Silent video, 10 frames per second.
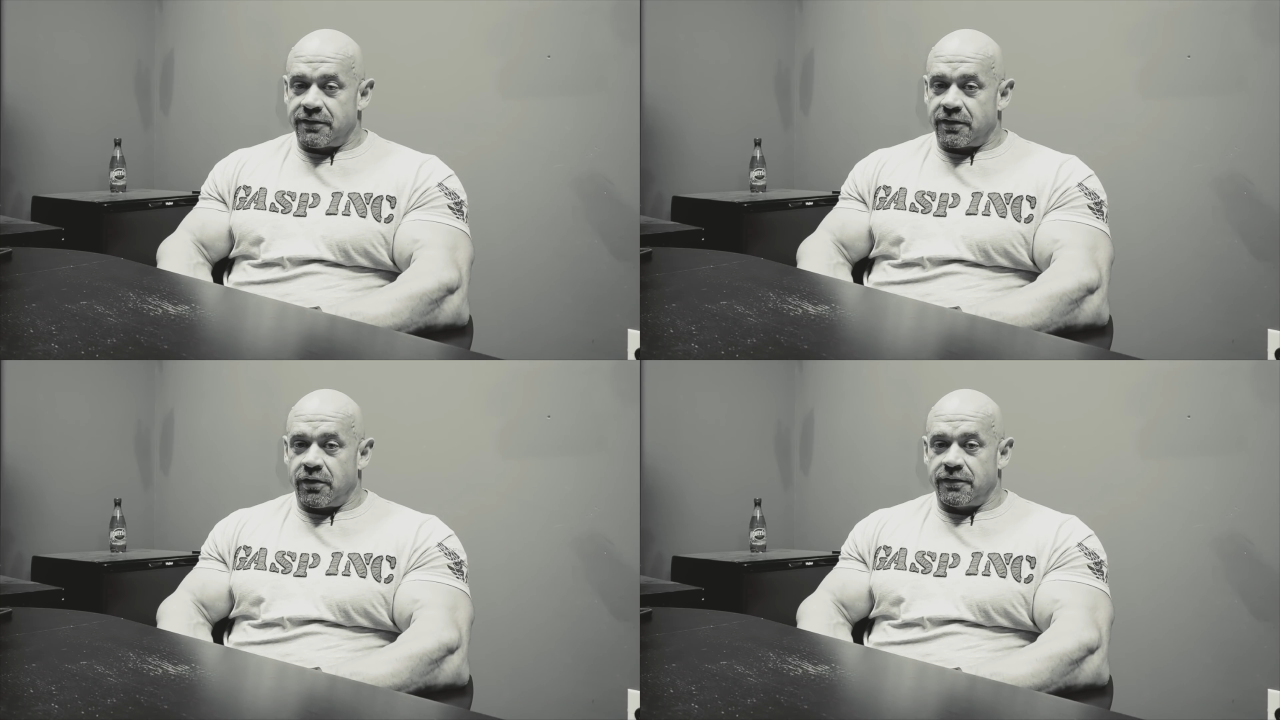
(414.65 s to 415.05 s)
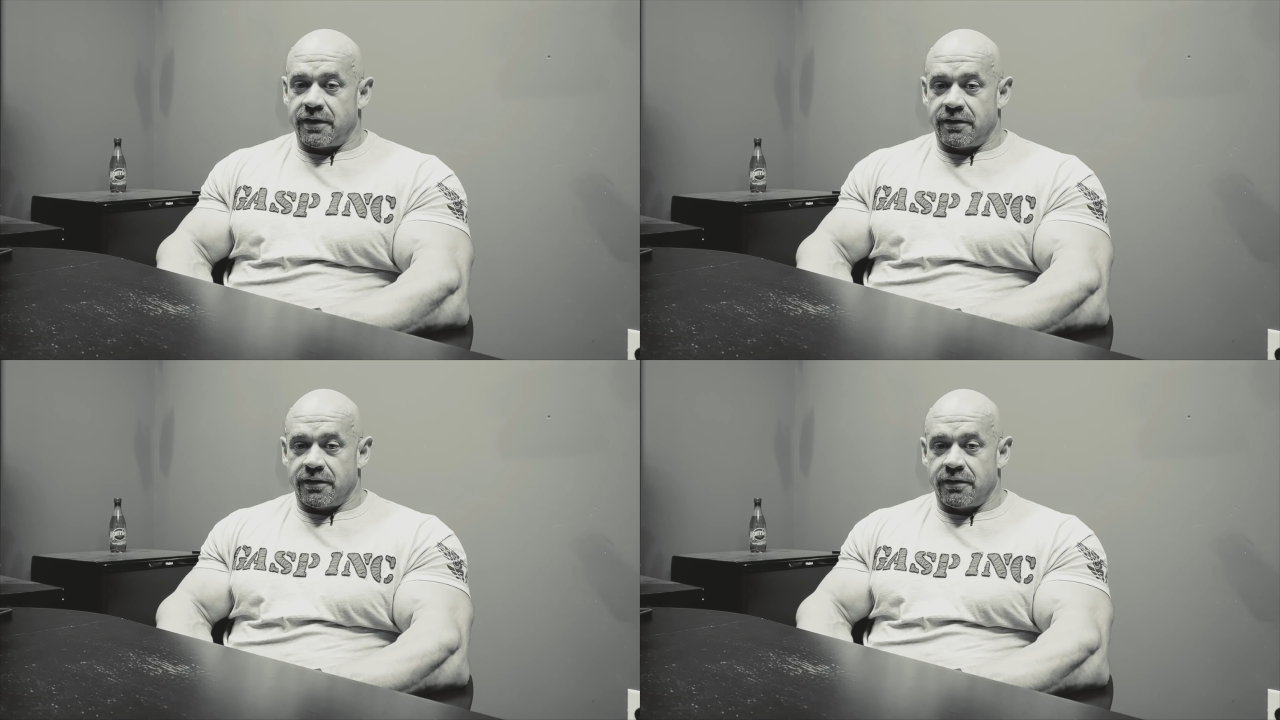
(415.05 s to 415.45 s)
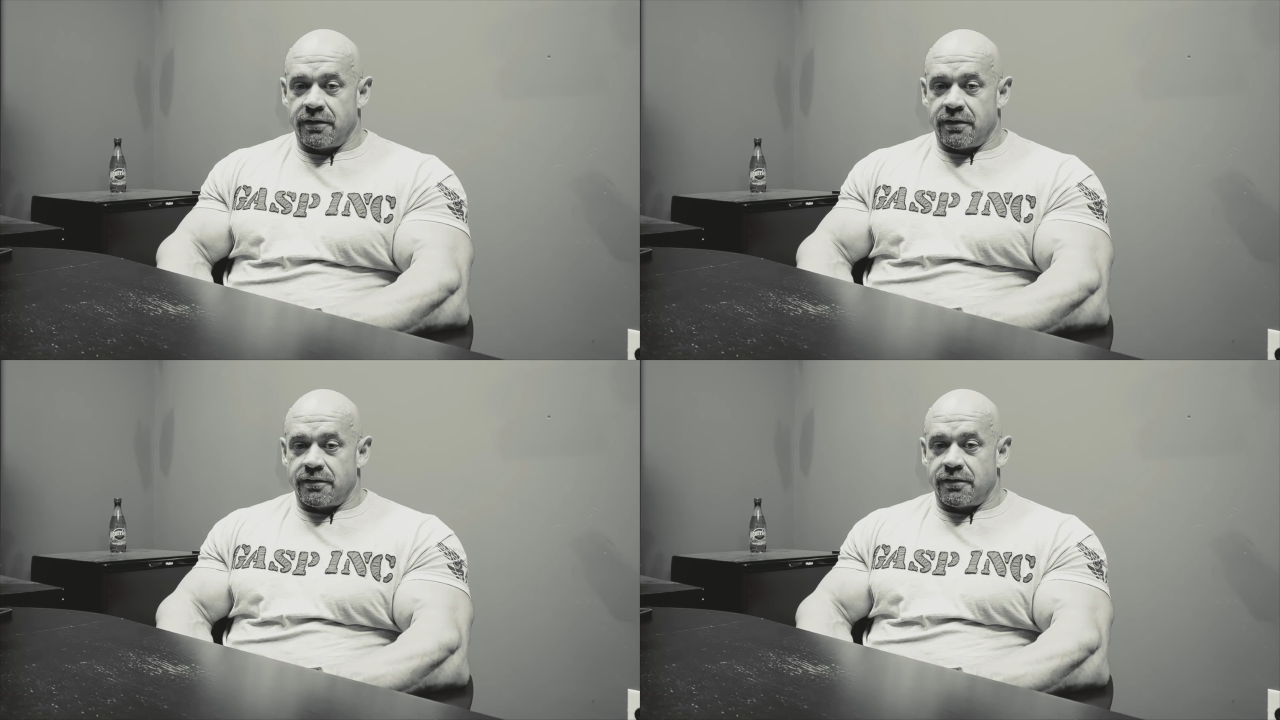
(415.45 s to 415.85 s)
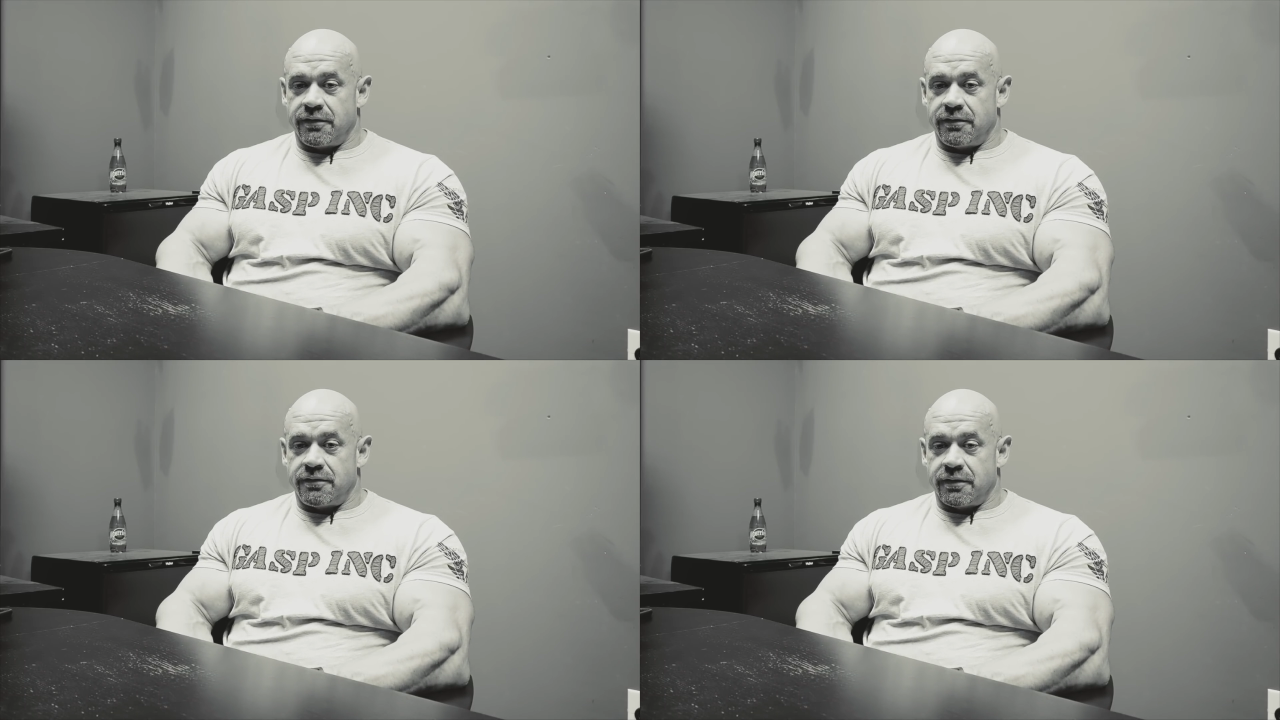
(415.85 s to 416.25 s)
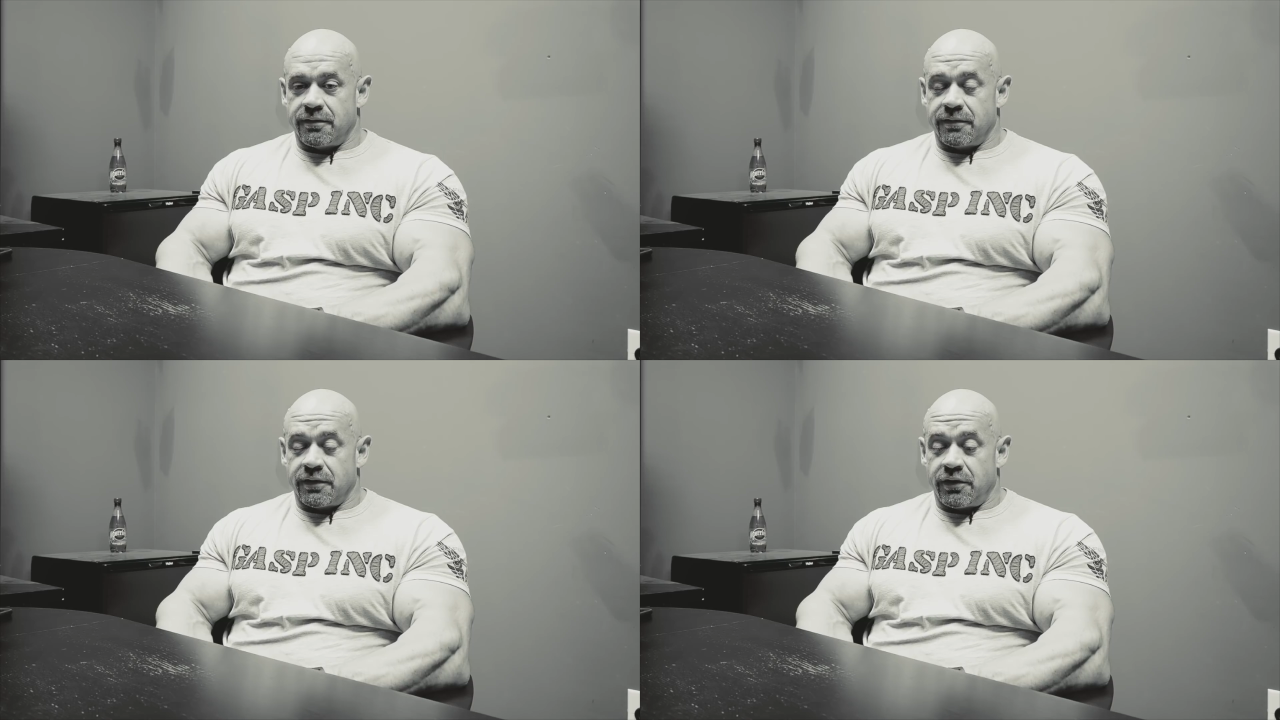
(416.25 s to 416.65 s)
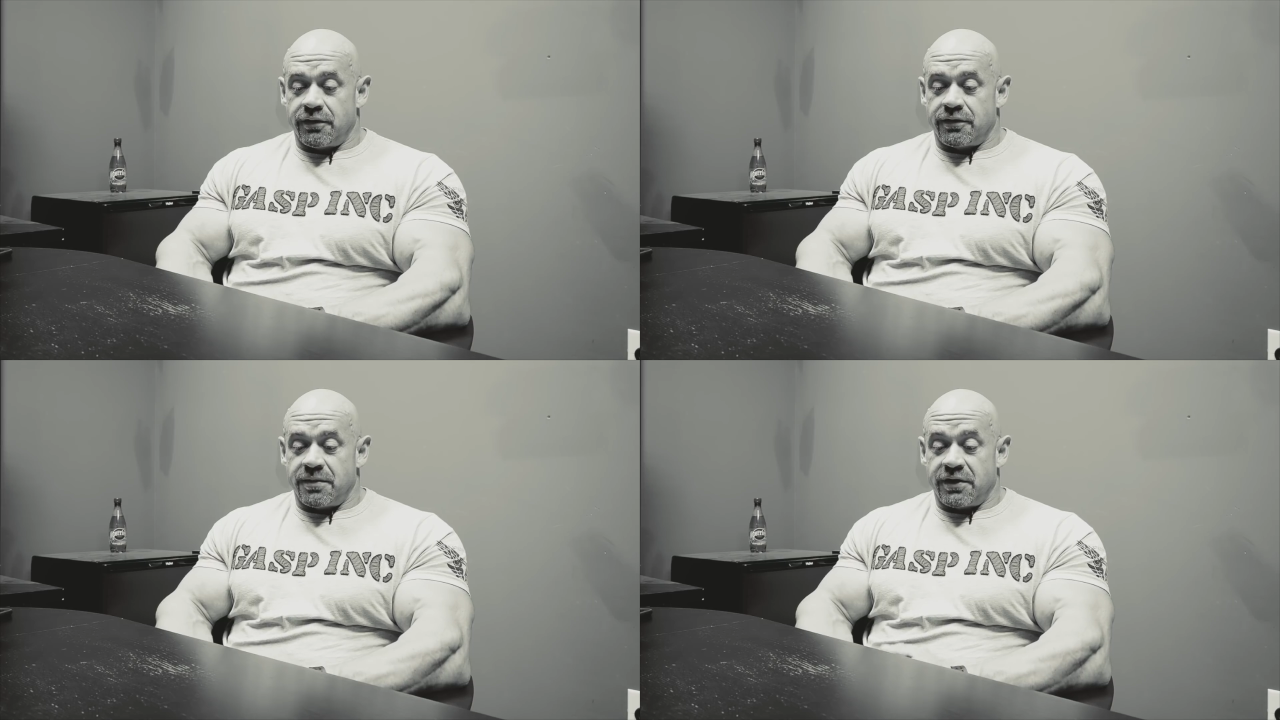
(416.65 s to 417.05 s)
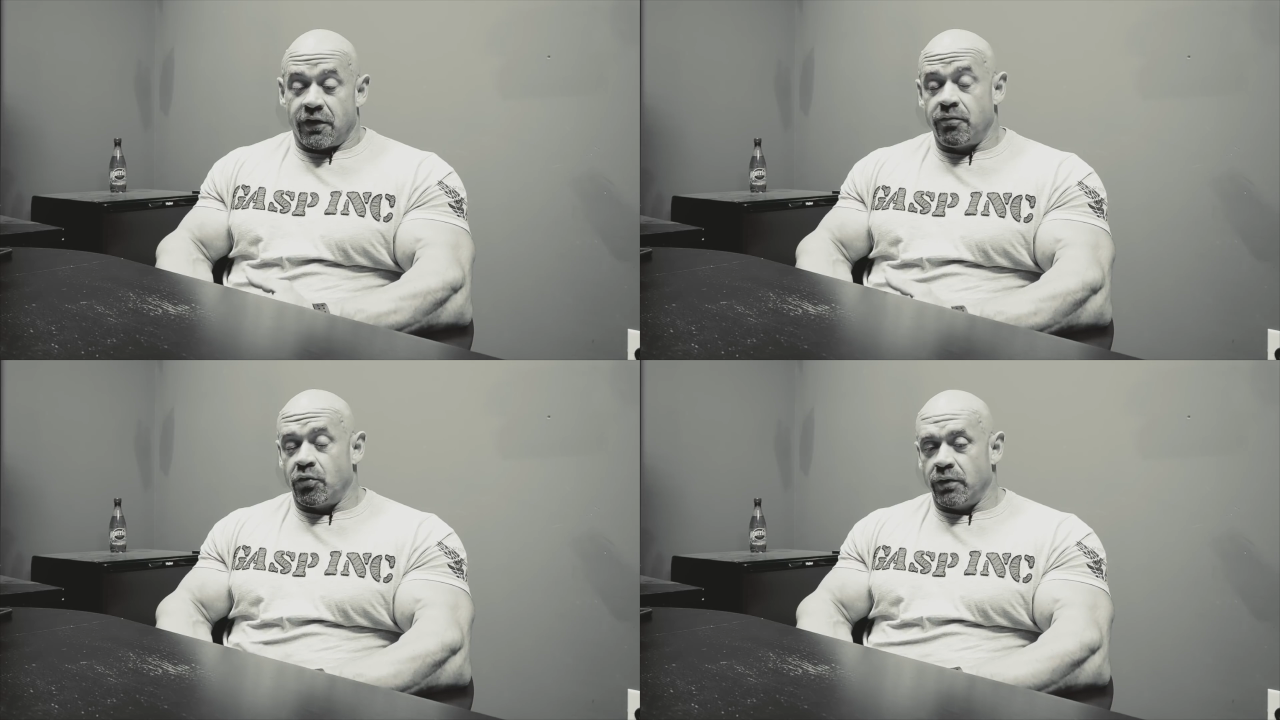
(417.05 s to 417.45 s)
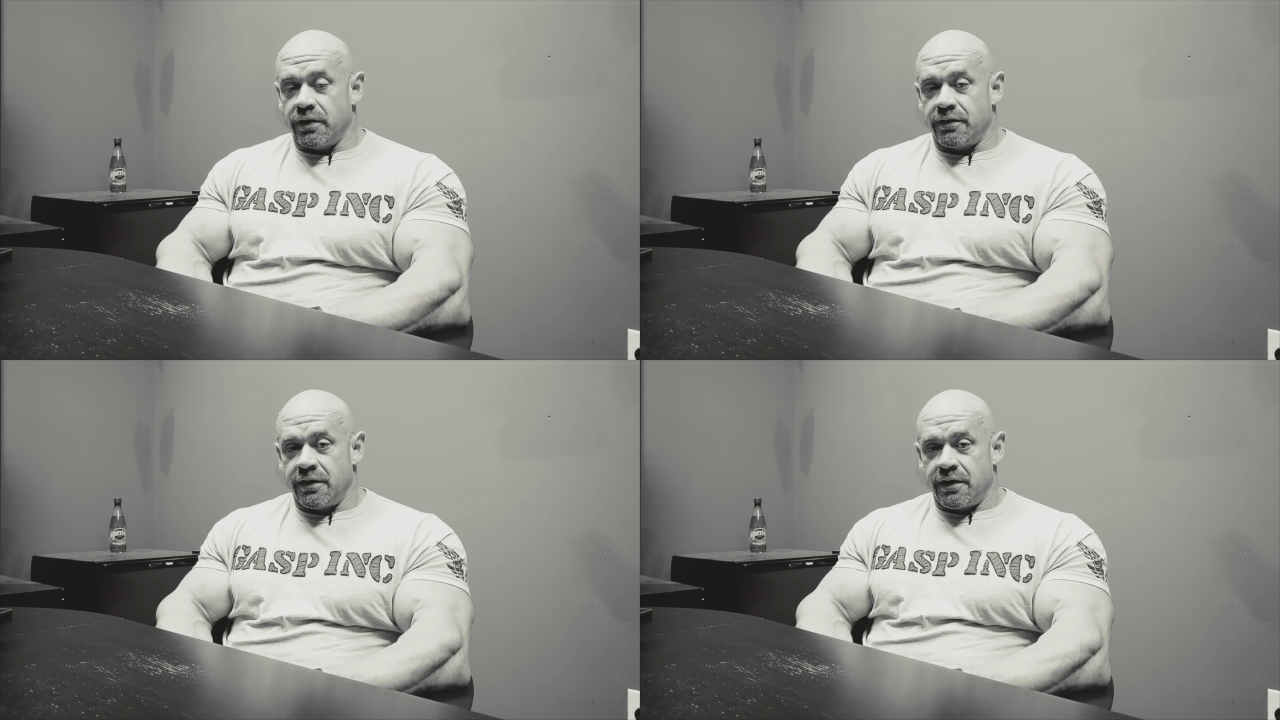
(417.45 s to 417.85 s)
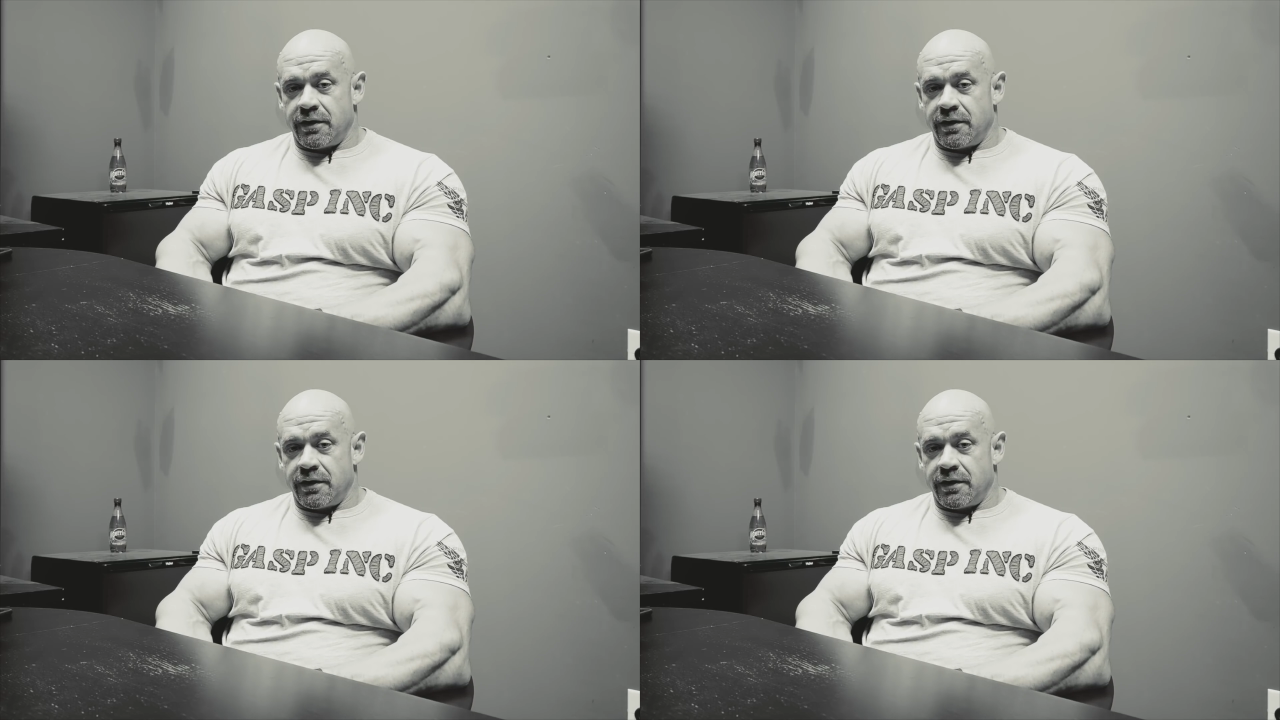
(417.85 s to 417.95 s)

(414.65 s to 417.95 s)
that's a hard thing to learn to be comfortable with.